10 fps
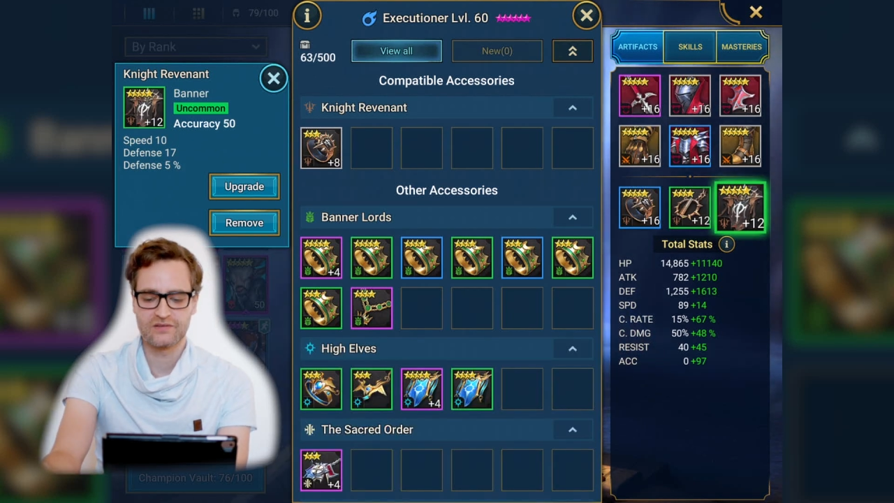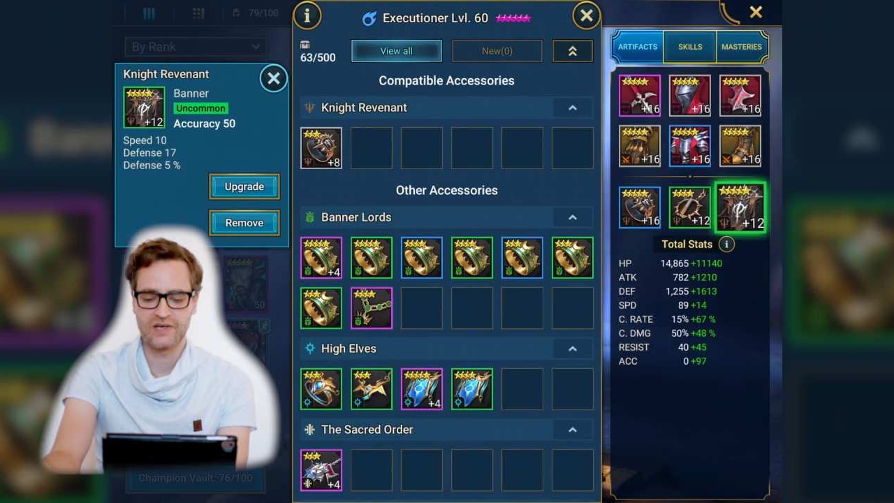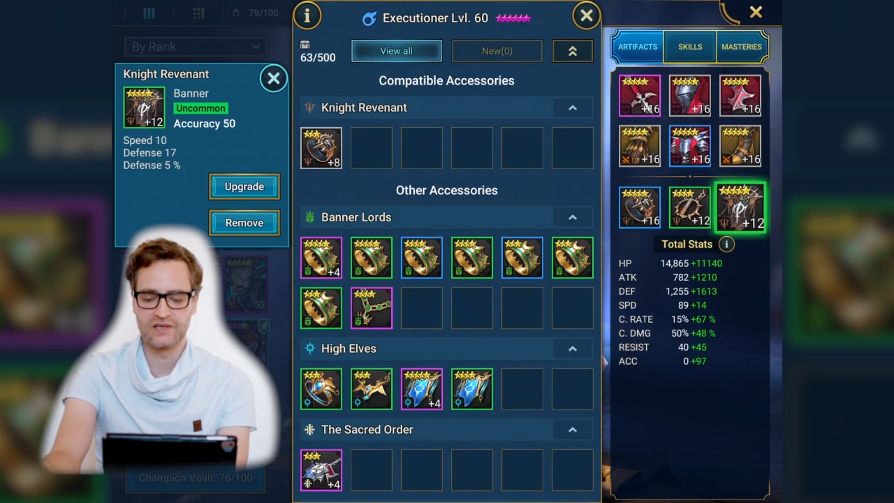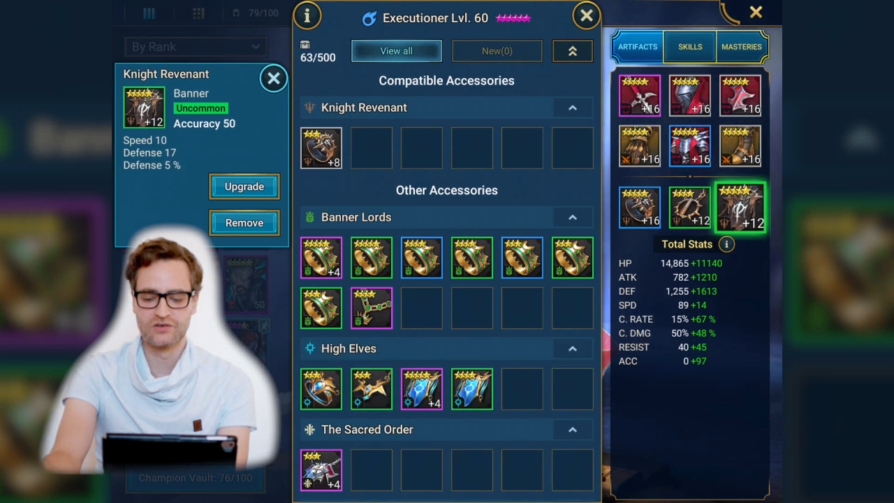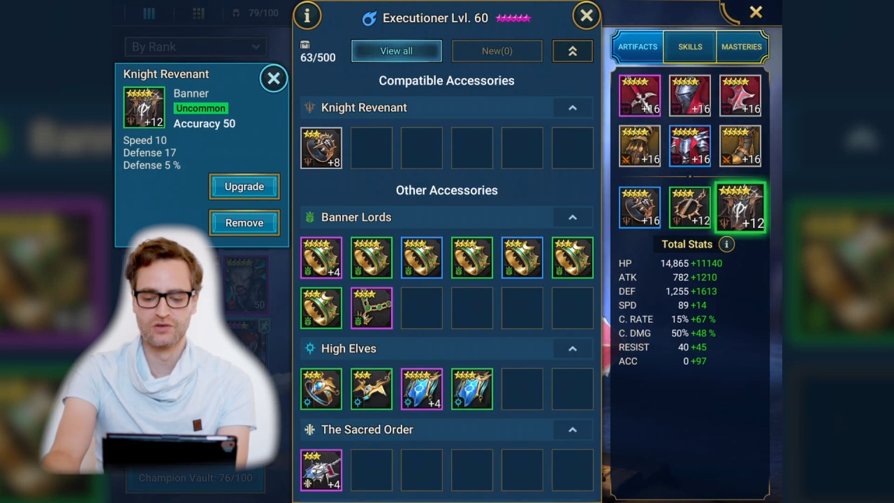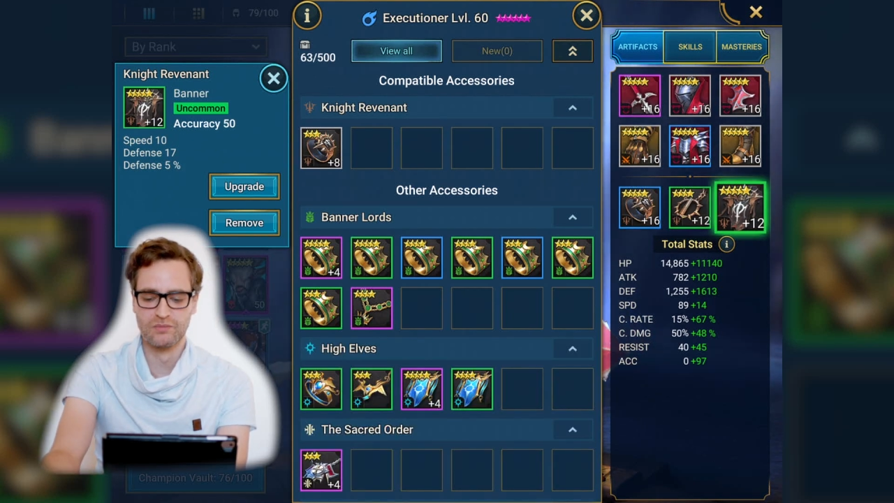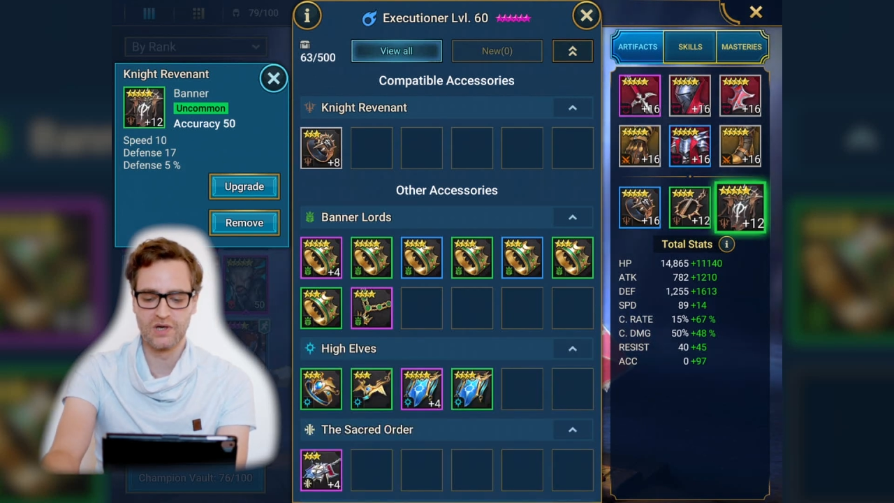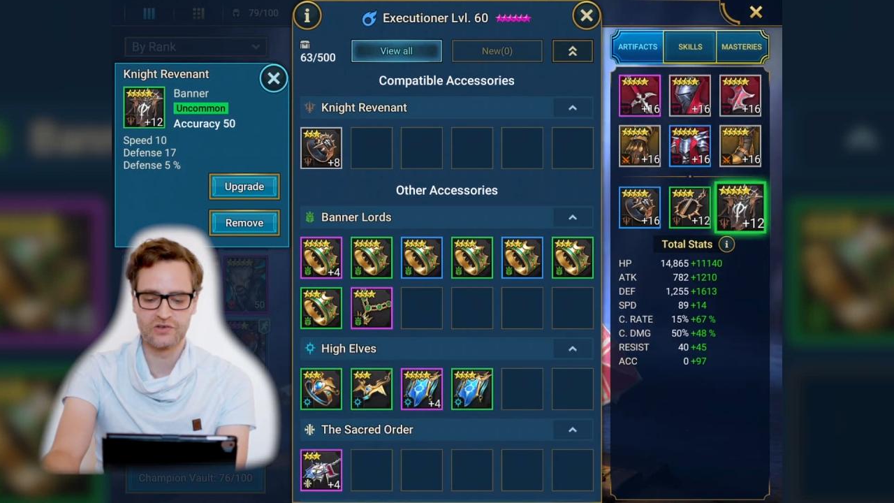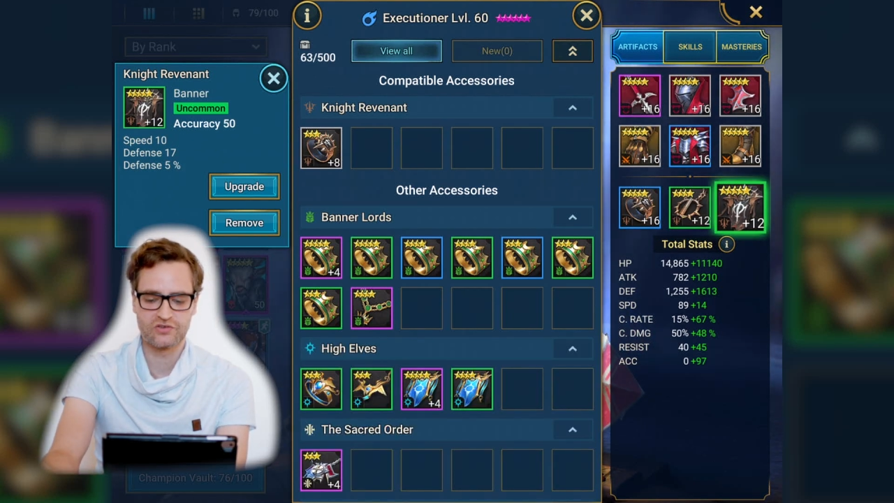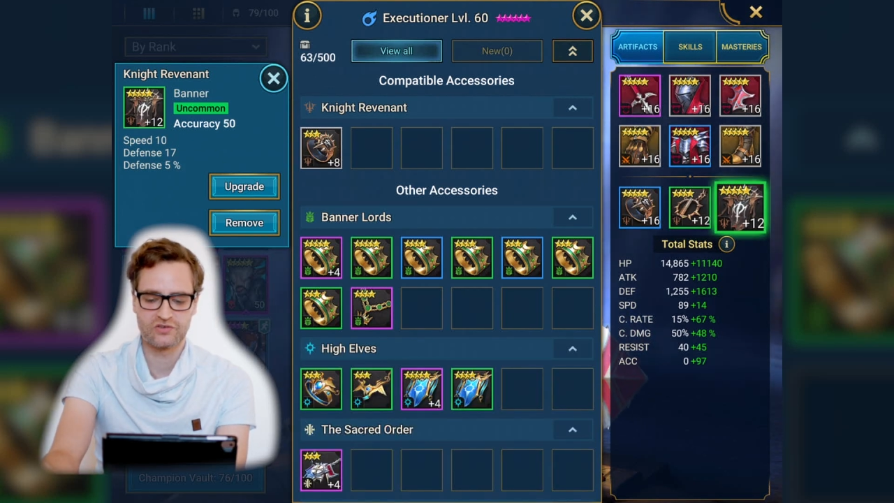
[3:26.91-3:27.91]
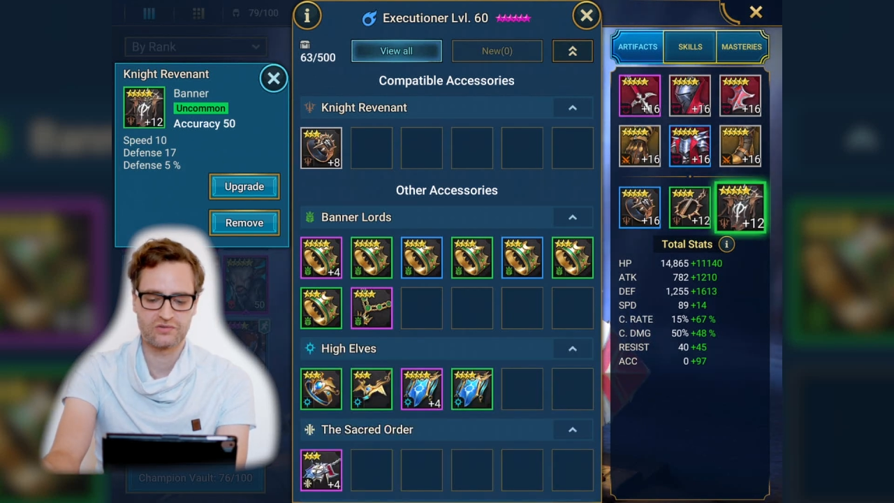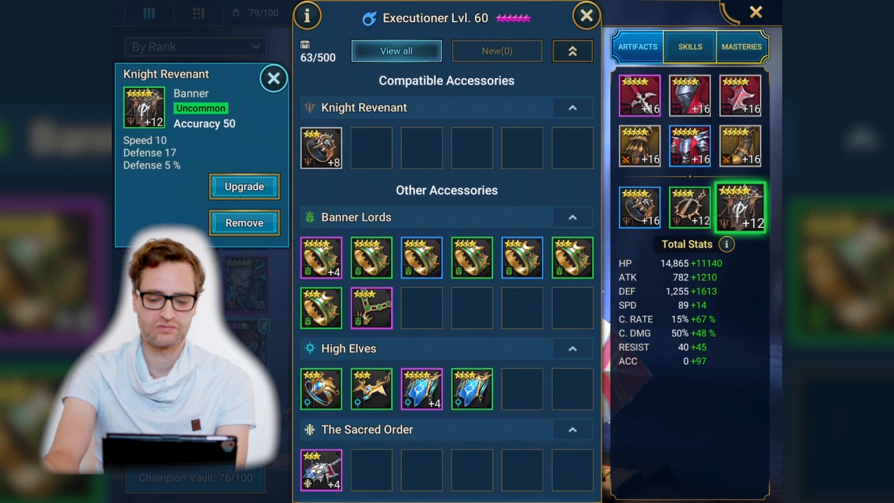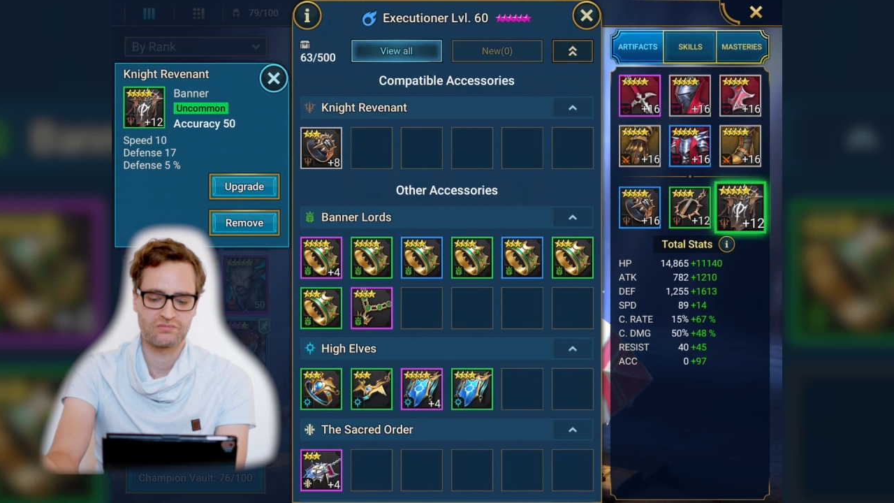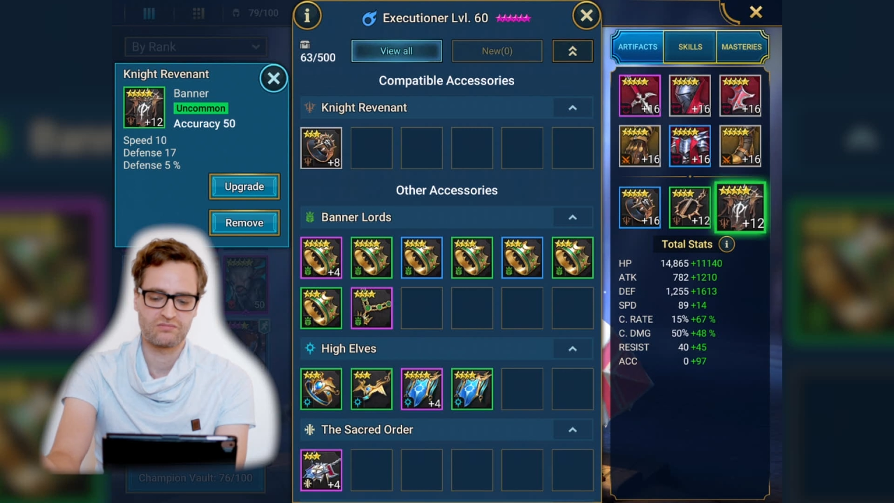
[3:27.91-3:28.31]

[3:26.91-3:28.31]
take too much